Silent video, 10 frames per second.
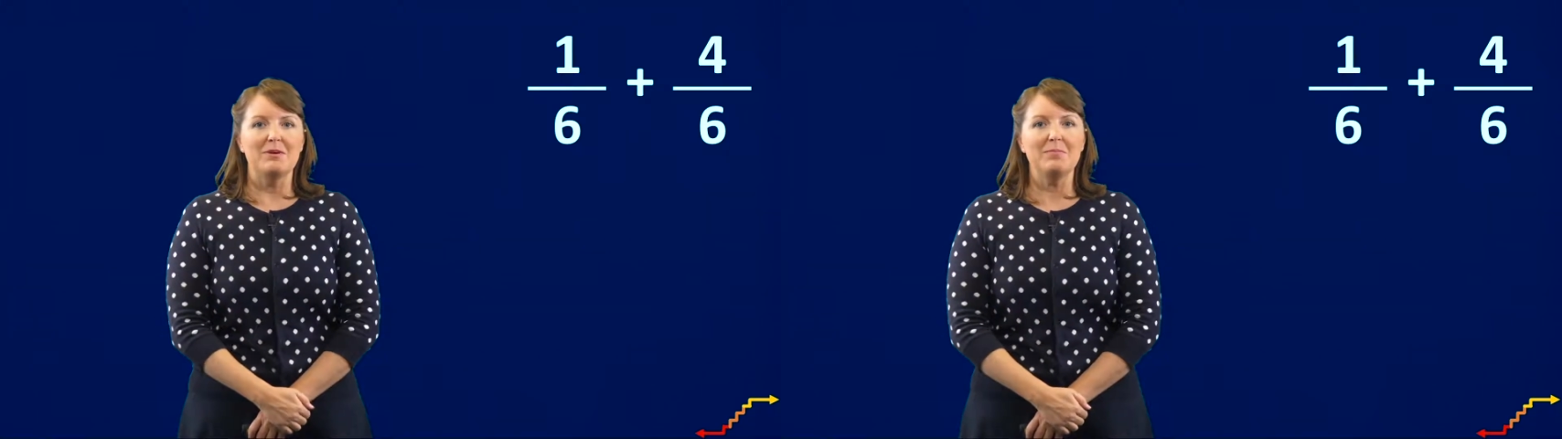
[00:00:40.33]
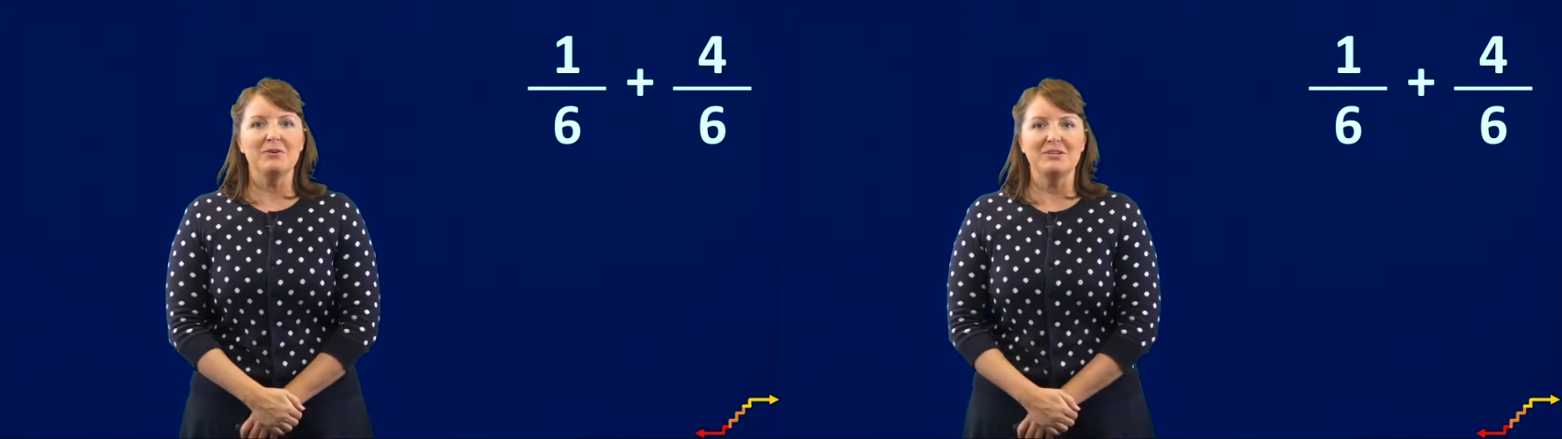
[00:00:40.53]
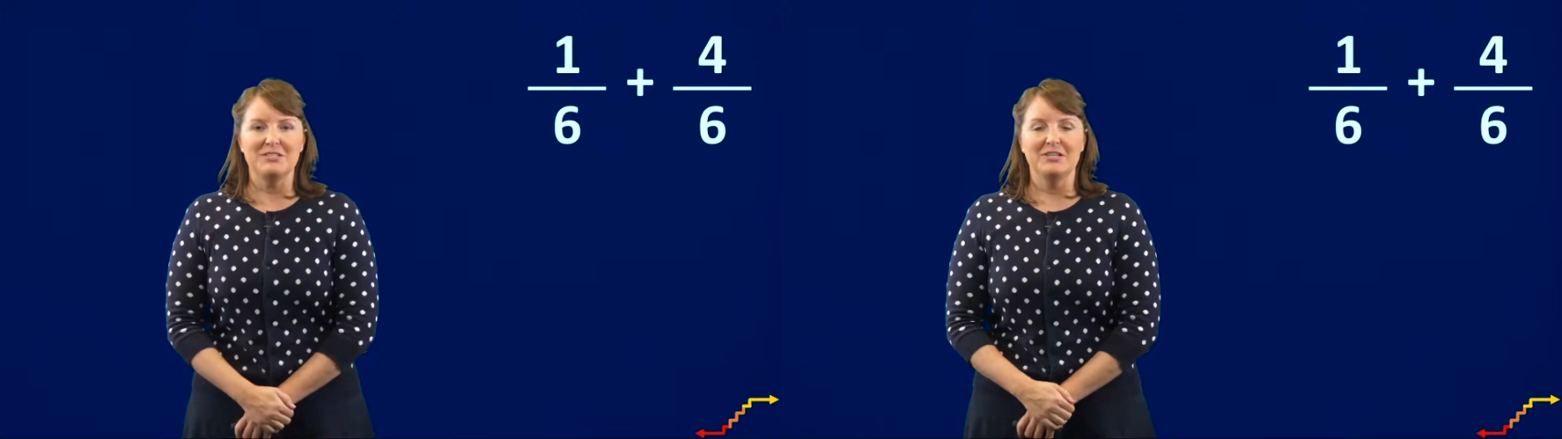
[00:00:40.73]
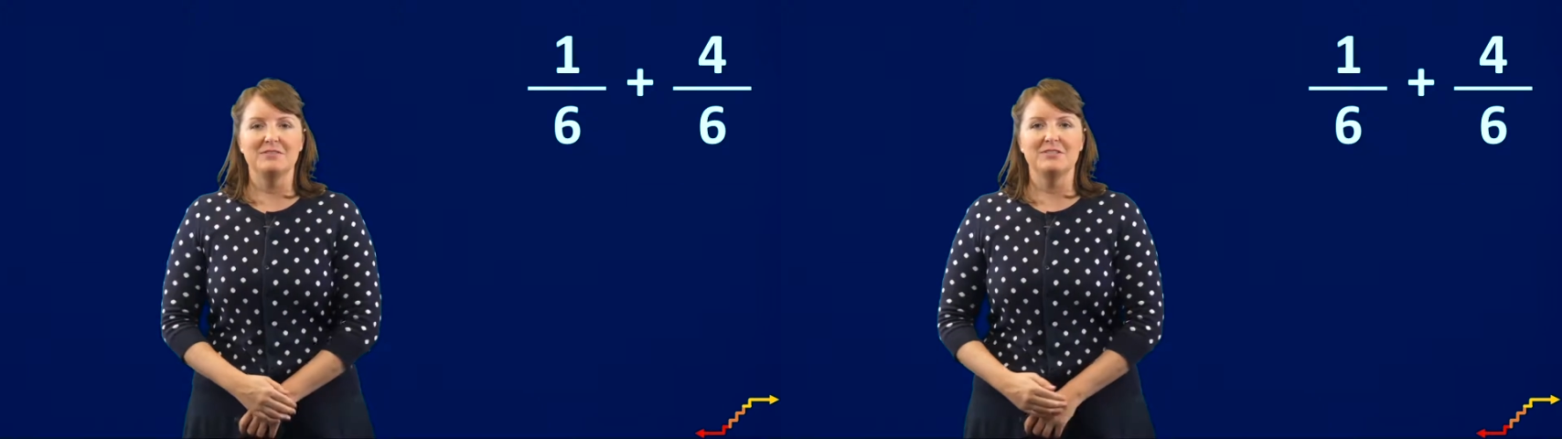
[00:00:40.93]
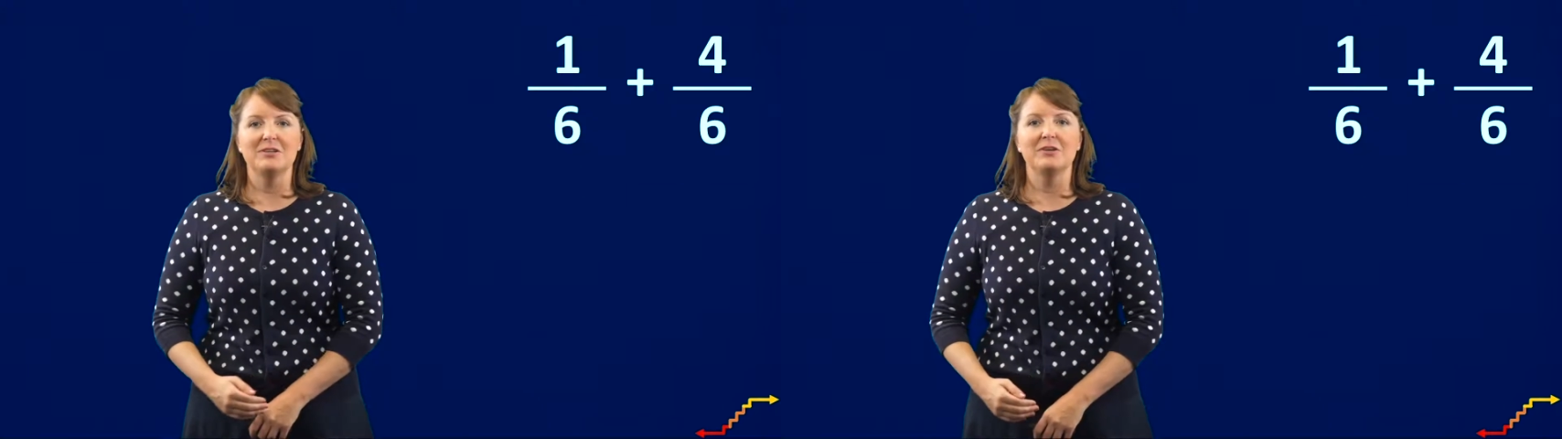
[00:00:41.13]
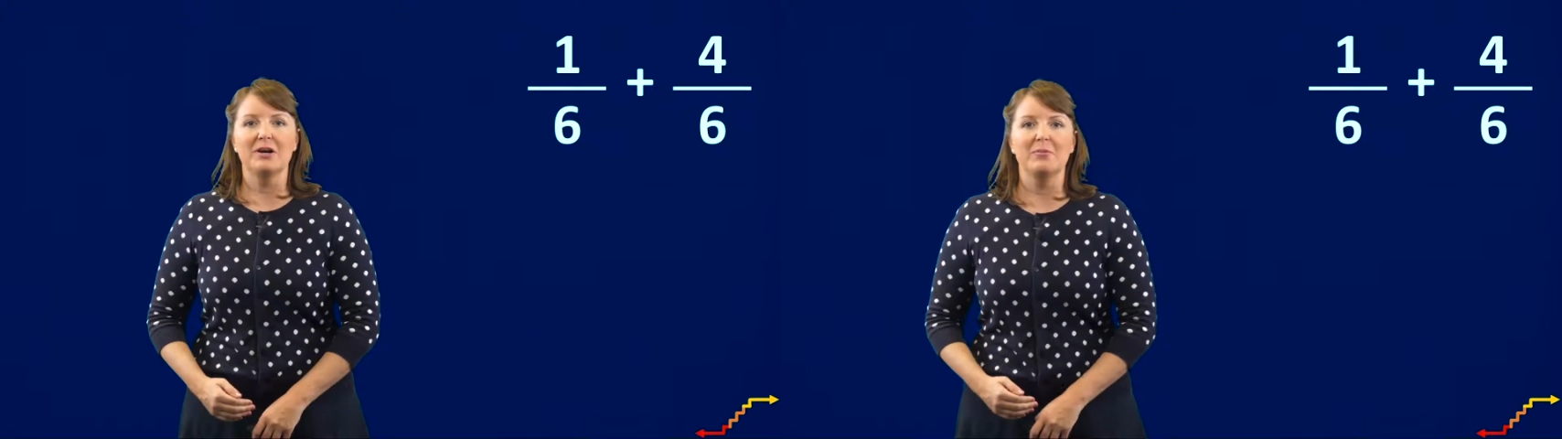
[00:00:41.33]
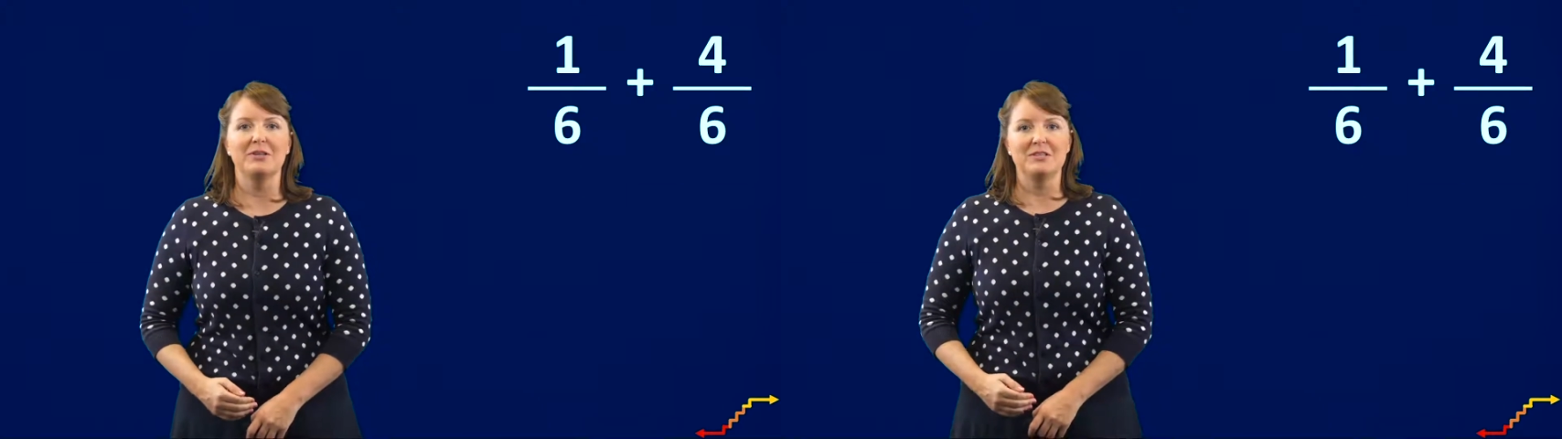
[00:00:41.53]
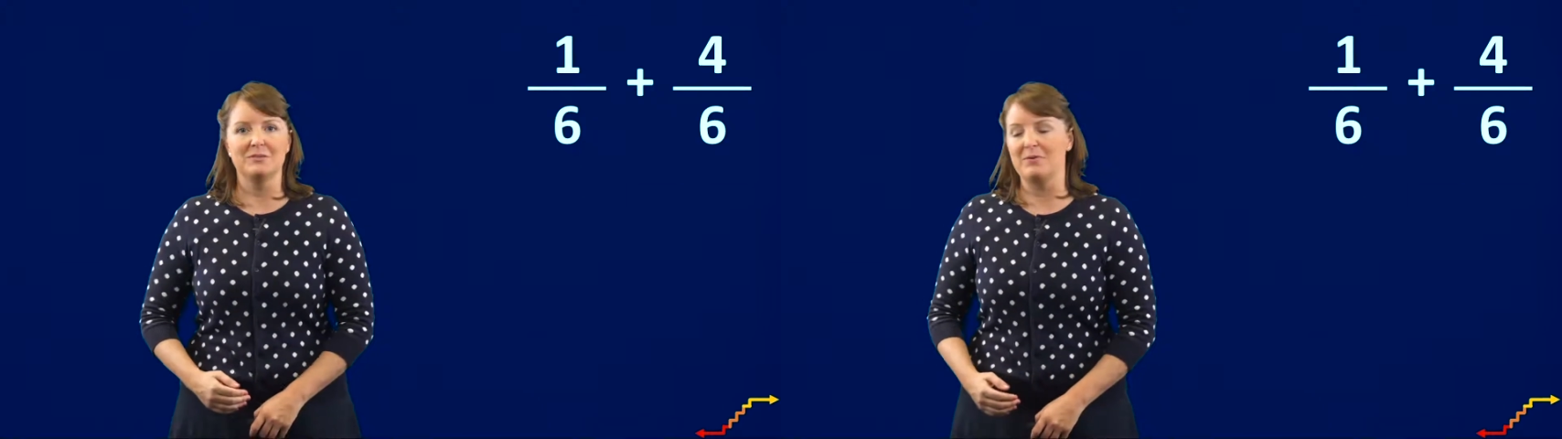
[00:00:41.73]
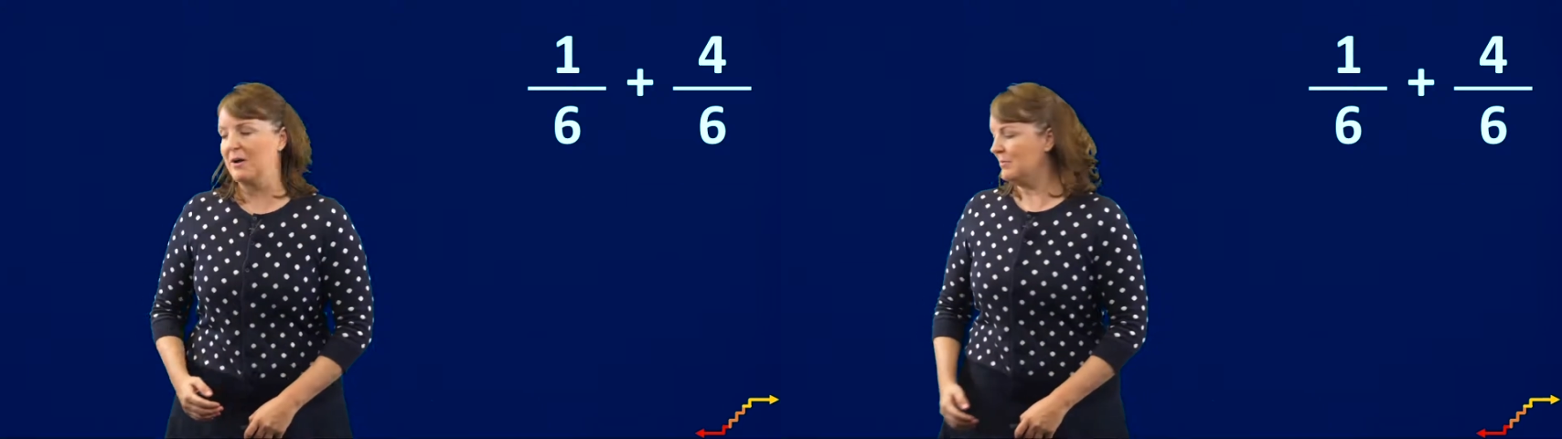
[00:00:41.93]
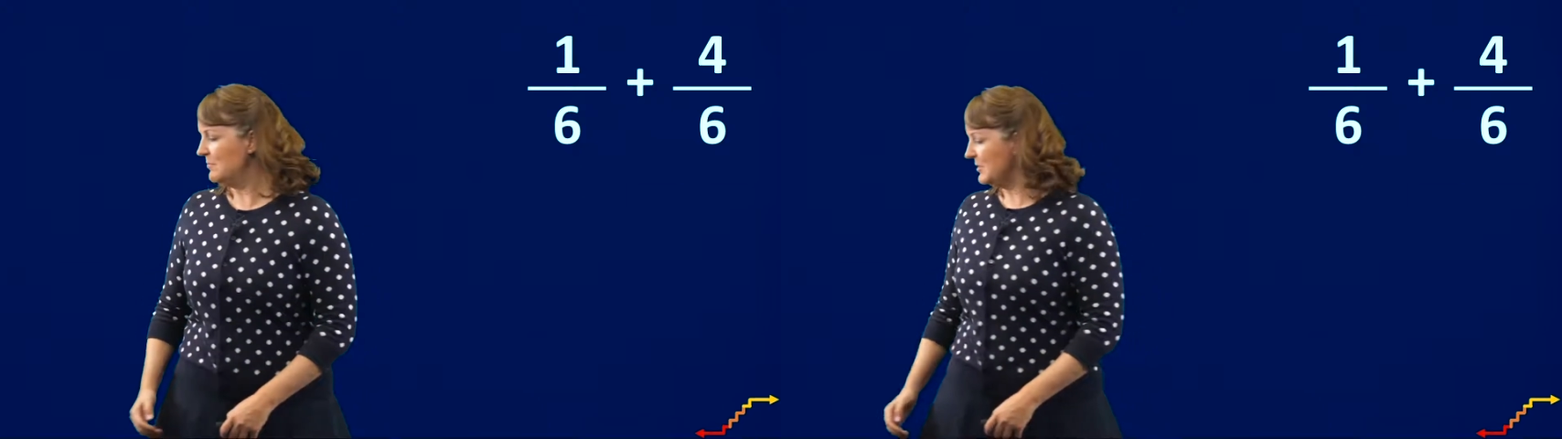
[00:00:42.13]
manipulatives to look at what this
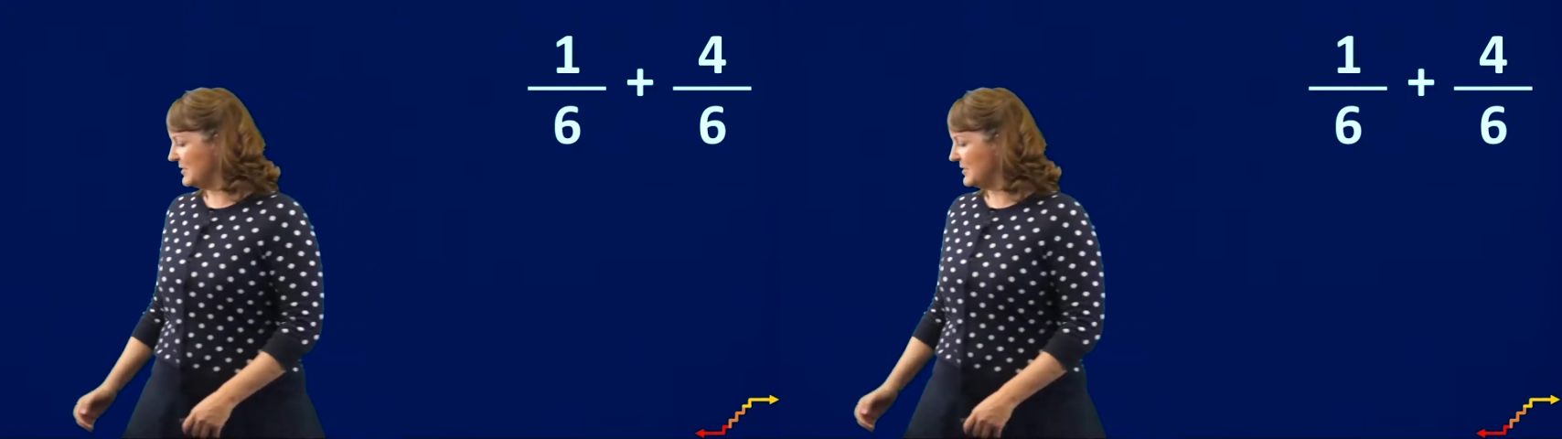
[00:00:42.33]
problem